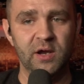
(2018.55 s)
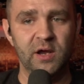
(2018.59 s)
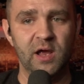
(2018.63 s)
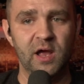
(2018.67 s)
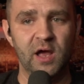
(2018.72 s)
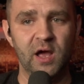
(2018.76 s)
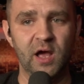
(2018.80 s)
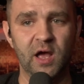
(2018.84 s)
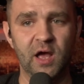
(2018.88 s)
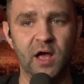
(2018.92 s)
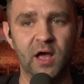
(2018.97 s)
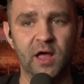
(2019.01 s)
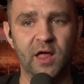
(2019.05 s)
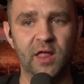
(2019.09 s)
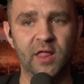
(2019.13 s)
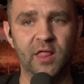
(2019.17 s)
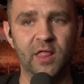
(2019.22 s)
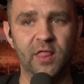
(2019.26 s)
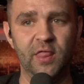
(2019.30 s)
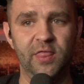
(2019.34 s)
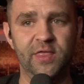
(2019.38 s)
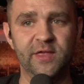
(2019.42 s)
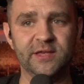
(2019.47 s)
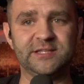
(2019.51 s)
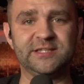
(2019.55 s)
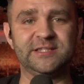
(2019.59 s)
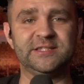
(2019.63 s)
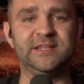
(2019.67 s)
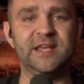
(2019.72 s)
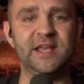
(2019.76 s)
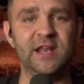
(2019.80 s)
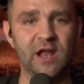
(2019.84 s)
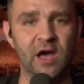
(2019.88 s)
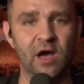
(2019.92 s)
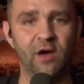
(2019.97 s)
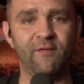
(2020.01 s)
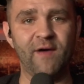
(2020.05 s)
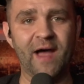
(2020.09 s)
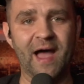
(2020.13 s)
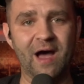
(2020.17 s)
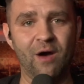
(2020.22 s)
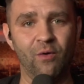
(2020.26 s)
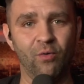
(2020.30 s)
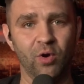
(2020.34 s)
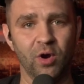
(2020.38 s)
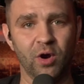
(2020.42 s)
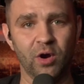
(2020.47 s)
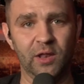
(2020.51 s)
uh, the sin of
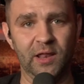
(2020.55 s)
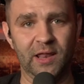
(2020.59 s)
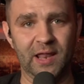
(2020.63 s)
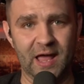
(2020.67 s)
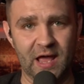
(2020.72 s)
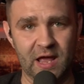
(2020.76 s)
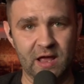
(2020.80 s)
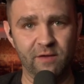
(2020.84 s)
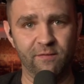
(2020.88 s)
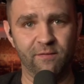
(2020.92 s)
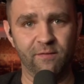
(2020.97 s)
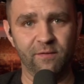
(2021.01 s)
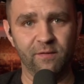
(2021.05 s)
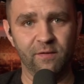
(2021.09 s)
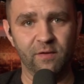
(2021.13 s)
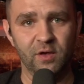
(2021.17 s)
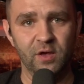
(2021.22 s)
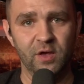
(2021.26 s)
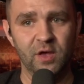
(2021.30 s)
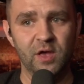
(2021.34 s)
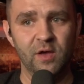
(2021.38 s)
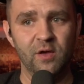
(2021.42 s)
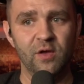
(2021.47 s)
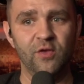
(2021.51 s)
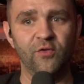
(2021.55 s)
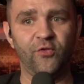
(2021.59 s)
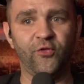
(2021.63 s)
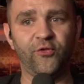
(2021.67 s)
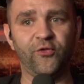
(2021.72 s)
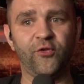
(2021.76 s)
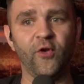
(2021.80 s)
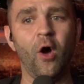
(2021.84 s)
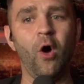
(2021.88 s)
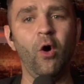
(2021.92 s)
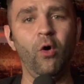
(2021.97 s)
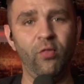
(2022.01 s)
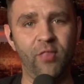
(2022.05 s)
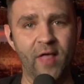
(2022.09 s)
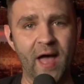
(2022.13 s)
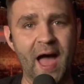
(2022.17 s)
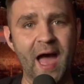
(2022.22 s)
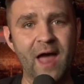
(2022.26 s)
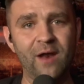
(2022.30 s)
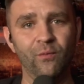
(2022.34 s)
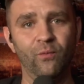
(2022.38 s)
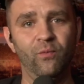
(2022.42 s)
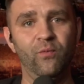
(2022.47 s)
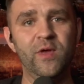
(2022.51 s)
our life so
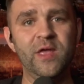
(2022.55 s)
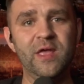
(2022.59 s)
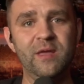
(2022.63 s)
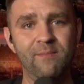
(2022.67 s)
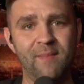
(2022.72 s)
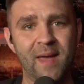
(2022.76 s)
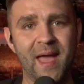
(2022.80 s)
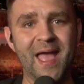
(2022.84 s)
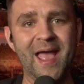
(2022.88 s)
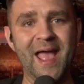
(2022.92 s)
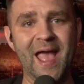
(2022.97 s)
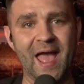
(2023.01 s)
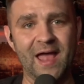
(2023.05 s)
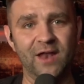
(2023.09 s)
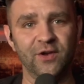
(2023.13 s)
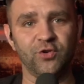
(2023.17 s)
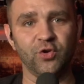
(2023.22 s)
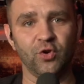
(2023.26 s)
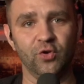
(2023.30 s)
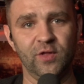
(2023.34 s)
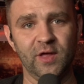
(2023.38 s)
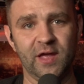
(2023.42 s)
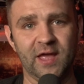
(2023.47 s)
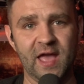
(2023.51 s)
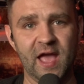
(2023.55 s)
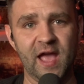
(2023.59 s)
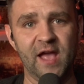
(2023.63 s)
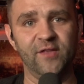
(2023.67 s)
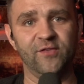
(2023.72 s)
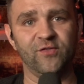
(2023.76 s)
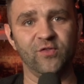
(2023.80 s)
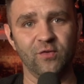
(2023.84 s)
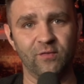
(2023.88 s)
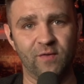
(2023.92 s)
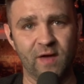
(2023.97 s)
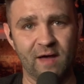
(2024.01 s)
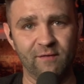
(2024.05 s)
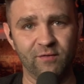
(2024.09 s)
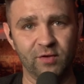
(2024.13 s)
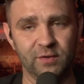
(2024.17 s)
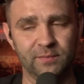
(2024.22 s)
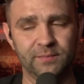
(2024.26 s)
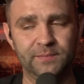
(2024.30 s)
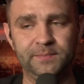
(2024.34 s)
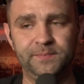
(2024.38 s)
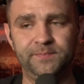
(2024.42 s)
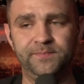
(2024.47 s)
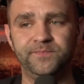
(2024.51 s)
that we may enter the gates of
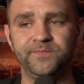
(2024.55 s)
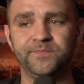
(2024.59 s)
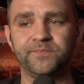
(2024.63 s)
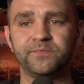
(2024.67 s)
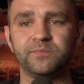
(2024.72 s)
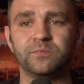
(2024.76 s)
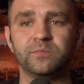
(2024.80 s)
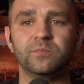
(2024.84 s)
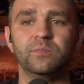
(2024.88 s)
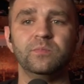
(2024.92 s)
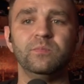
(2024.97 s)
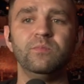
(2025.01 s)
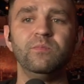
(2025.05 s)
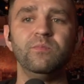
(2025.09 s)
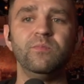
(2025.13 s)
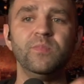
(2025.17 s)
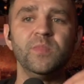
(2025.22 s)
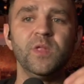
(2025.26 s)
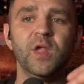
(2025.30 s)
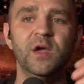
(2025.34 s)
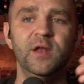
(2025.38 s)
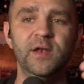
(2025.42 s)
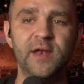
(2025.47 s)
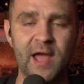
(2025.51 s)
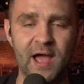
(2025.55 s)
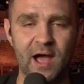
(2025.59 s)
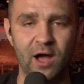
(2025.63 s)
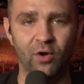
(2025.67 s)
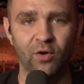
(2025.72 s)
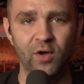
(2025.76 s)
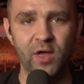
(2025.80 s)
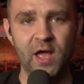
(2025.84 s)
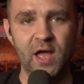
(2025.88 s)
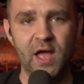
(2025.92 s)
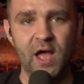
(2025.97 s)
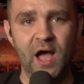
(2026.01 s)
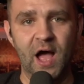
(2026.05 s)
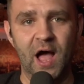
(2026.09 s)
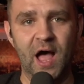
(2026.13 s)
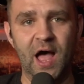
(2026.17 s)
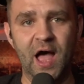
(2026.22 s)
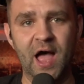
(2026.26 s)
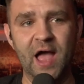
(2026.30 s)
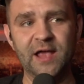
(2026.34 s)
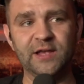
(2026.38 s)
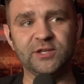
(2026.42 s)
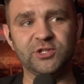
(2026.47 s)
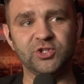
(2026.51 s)
heaven. Now,
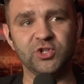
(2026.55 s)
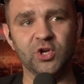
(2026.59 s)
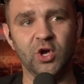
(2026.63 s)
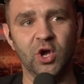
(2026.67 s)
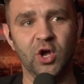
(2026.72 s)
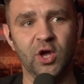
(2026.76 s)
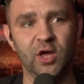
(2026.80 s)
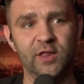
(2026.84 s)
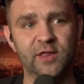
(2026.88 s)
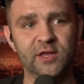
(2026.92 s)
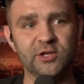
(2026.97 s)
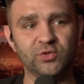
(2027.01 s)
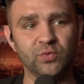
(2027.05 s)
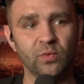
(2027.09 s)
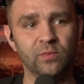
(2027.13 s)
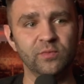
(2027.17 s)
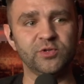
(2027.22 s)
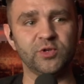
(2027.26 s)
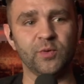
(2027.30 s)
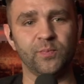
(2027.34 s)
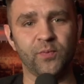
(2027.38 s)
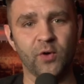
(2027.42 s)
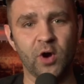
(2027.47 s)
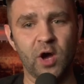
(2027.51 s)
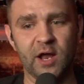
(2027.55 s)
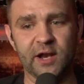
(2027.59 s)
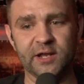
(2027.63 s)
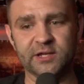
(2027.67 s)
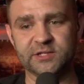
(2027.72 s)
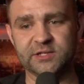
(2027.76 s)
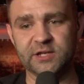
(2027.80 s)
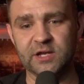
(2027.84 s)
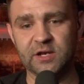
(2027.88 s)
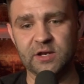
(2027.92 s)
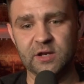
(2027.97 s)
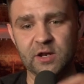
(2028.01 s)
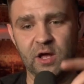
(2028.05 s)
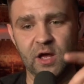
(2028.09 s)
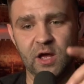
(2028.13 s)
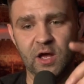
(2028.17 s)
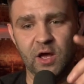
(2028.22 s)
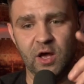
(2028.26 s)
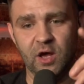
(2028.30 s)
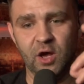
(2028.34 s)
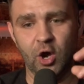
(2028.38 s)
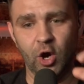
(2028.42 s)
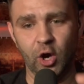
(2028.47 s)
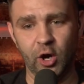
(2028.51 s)
I saw this one was a Protestant uh,
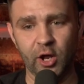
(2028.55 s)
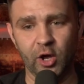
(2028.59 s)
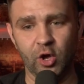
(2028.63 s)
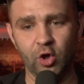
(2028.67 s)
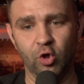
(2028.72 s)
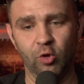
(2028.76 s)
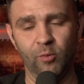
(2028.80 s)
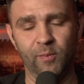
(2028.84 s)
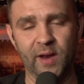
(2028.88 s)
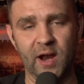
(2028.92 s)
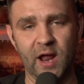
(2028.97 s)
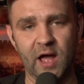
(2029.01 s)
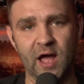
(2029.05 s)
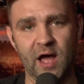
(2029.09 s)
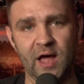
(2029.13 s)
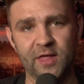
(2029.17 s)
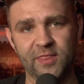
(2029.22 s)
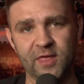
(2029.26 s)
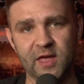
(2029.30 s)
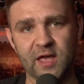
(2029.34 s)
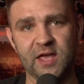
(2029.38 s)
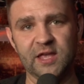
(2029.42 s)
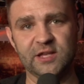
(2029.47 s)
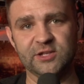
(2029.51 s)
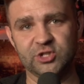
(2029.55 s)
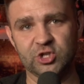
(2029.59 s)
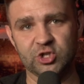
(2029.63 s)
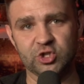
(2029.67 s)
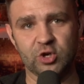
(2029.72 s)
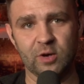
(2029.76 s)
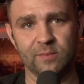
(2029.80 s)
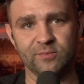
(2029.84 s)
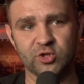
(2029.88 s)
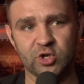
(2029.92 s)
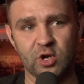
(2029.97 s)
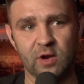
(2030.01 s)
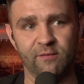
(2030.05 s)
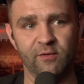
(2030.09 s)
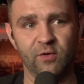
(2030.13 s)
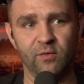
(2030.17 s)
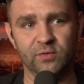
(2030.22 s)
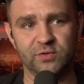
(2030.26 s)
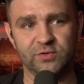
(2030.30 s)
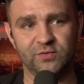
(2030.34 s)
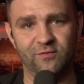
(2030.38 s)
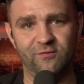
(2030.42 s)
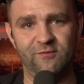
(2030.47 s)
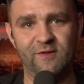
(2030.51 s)
article, but I, I think his description of it
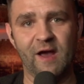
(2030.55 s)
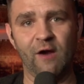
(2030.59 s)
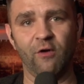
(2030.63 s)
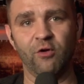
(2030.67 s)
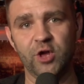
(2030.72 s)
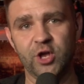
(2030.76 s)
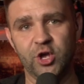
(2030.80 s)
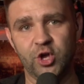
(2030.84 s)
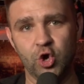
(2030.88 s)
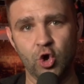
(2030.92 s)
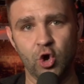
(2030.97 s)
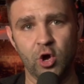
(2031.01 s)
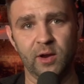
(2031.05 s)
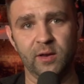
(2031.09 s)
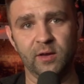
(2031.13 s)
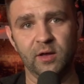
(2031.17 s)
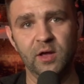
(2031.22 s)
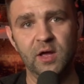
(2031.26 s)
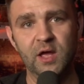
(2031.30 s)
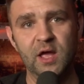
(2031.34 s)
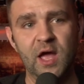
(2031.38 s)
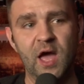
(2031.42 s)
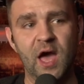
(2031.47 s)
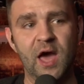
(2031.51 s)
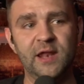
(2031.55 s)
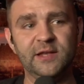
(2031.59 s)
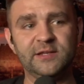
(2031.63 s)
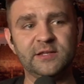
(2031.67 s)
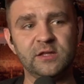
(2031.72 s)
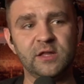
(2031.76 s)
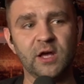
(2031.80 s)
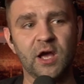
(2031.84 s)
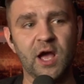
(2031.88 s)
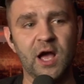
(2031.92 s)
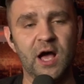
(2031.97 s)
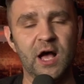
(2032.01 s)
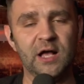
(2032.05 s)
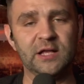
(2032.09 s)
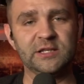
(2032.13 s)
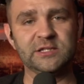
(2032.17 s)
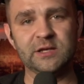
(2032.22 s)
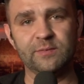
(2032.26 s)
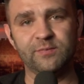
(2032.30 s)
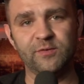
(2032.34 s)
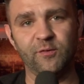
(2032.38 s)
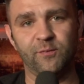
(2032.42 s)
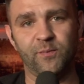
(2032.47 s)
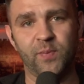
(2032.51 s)
was very good. And he said the
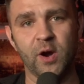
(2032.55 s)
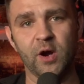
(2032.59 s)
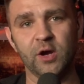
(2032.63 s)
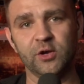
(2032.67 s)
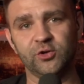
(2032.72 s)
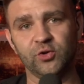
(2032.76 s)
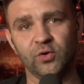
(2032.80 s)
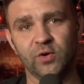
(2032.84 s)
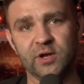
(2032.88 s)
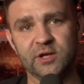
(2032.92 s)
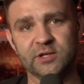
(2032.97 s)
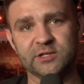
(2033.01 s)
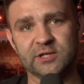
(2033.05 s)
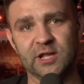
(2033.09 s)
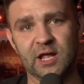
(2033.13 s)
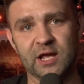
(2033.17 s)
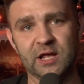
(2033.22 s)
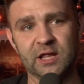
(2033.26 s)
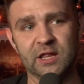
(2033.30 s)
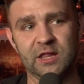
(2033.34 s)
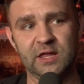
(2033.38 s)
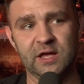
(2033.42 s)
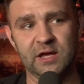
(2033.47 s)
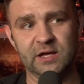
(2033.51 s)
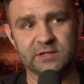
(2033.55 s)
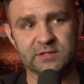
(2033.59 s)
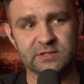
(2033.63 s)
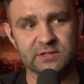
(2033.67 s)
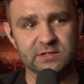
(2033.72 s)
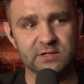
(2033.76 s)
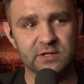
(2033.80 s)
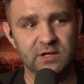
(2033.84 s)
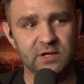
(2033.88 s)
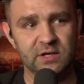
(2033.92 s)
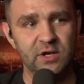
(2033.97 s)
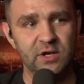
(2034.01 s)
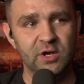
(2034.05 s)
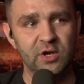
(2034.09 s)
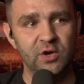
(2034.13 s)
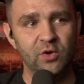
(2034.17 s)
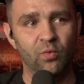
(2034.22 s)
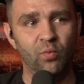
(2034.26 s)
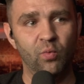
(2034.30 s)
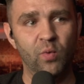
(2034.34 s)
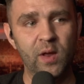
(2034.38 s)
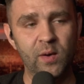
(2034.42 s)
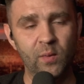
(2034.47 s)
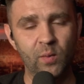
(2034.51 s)
concept of purgatory is like this
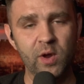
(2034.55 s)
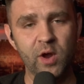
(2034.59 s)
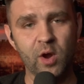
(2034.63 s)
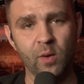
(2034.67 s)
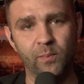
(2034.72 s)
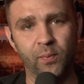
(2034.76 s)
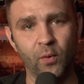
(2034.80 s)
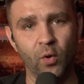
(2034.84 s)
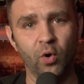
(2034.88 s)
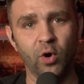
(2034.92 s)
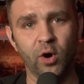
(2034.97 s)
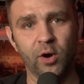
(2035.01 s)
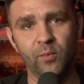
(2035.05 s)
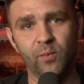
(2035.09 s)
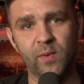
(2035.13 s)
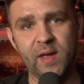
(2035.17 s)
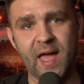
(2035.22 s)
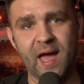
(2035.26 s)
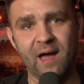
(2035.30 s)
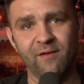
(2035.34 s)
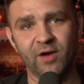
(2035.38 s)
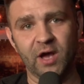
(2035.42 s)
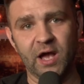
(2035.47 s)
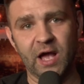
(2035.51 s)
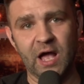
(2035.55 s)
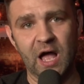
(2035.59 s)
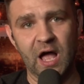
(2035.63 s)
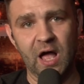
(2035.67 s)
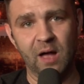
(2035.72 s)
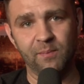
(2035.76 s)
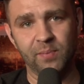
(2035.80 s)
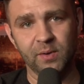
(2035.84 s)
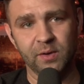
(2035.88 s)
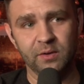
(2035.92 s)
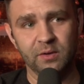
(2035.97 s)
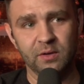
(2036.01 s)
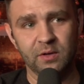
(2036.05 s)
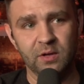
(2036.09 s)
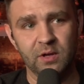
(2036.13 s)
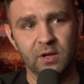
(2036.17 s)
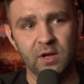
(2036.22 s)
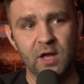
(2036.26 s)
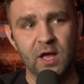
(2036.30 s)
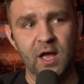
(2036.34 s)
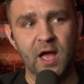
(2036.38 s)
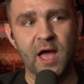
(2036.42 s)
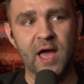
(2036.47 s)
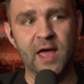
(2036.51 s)
when we are born, we have a cup,
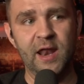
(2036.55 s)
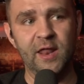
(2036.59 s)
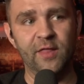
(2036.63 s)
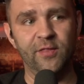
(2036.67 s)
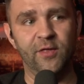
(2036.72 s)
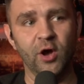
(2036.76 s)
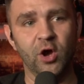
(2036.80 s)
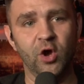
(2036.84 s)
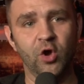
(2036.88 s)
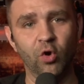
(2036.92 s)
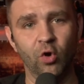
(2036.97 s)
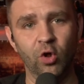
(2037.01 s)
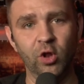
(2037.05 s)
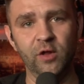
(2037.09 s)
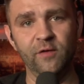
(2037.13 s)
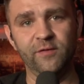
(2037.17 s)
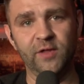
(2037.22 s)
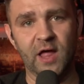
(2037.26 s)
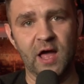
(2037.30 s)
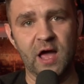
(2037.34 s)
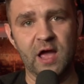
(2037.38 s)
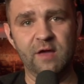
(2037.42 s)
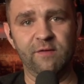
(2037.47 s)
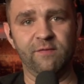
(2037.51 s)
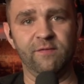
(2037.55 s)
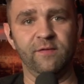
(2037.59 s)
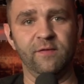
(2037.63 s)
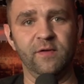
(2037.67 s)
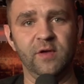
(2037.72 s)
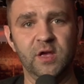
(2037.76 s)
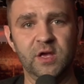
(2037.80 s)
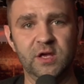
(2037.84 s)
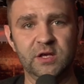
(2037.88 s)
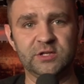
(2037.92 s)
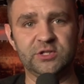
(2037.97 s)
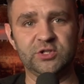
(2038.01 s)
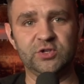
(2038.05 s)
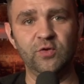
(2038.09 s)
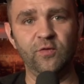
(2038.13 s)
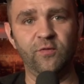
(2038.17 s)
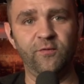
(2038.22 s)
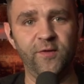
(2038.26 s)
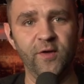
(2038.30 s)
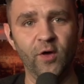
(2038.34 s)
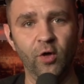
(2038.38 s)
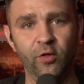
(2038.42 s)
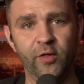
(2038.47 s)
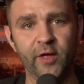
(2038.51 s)
and the goal of life is to
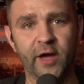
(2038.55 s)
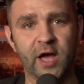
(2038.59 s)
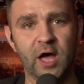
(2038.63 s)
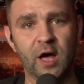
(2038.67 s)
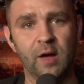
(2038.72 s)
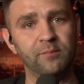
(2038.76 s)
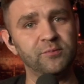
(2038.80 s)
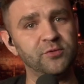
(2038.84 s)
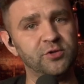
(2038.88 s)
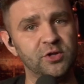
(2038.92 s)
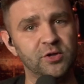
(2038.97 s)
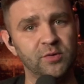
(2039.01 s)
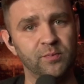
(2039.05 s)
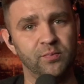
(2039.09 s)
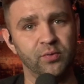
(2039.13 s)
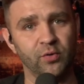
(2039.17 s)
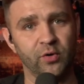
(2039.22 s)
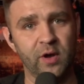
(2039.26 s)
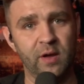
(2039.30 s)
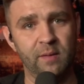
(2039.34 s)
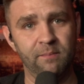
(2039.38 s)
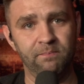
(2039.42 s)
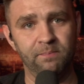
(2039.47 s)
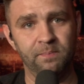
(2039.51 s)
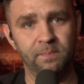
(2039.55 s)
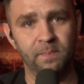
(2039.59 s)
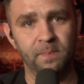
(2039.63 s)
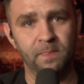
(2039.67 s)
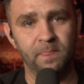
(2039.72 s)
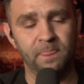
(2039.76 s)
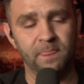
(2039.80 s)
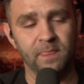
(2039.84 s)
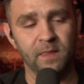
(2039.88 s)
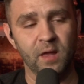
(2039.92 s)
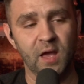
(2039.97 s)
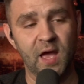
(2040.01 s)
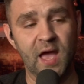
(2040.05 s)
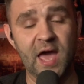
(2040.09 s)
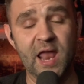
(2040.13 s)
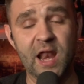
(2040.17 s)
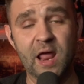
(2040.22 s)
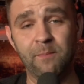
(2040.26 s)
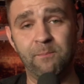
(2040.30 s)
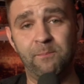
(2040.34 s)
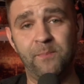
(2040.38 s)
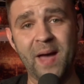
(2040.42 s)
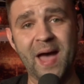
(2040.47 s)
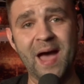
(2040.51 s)
fill the cup to the brim. And
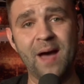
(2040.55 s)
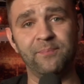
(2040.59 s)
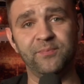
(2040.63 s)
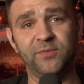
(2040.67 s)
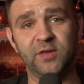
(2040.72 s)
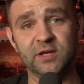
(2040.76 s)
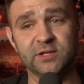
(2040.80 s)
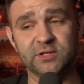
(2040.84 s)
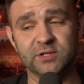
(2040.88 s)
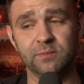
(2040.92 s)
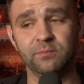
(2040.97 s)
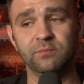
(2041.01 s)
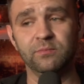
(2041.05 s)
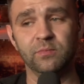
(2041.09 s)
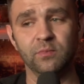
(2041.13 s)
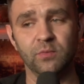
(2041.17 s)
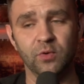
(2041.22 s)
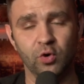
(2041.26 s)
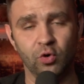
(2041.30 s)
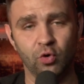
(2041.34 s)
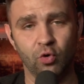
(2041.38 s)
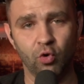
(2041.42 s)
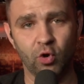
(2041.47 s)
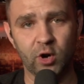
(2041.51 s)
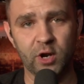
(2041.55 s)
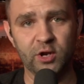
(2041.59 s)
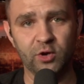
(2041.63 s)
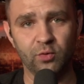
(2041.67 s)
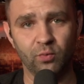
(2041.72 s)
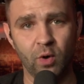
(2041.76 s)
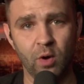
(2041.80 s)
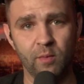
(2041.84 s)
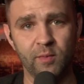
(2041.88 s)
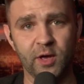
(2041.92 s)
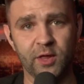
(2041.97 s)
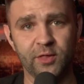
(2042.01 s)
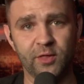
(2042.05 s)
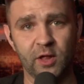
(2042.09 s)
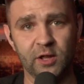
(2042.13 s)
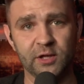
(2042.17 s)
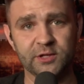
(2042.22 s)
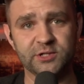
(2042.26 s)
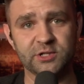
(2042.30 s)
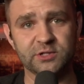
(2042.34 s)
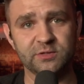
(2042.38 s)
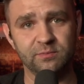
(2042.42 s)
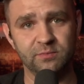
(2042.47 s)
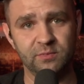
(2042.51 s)
at baptism, according to Roman
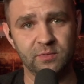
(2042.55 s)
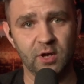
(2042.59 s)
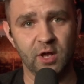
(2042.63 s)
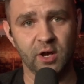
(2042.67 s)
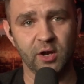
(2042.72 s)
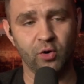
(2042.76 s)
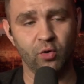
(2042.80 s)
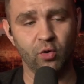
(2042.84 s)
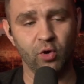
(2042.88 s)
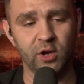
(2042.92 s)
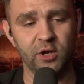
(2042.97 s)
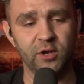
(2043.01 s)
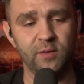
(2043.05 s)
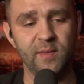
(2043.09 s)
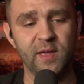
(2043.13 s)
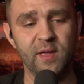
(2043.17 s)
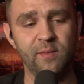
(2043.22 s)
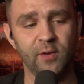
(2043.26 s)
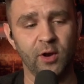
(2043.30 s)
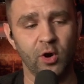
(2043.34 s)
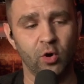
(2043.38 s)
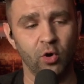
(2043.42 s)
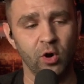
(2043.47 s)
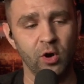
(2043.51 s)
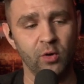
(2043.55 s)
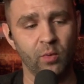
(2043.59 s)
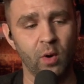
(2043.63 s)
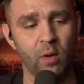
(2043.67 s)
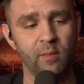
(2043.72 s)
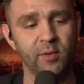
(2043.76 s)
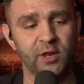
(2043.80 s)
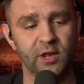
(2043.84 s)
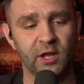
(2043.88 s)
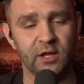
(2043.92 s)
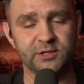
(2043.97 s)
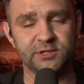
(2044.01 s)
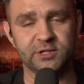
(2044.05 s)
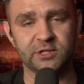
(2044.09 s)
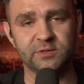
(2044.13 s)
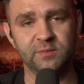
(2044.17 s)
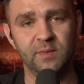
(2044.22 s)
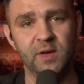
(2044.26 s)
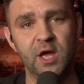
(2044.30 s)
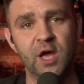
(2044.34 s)
Catholicism, not according to me, but according to Roman Catholicism,